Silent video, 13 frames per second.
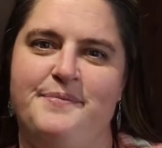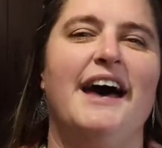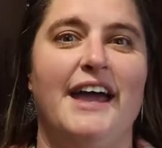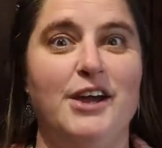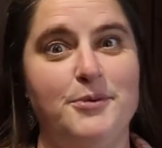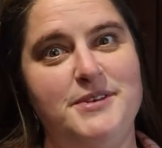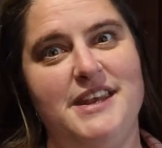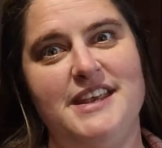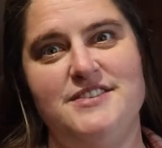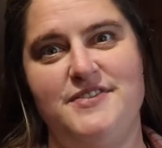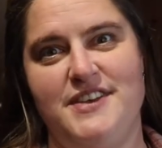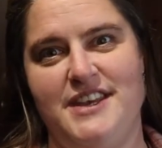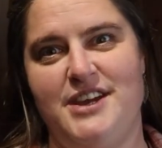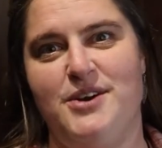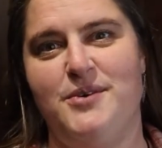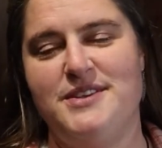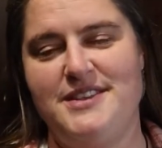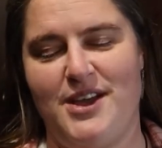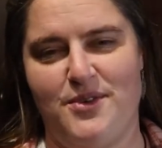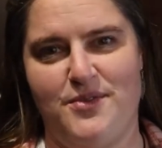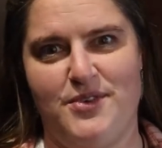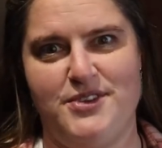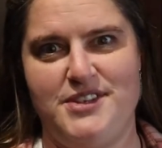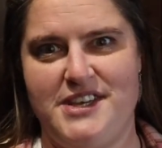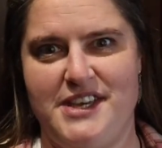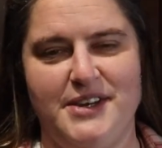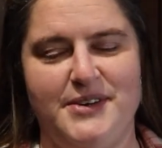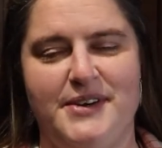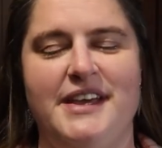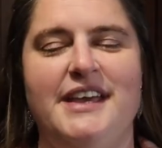I hope today's video was helpful to you.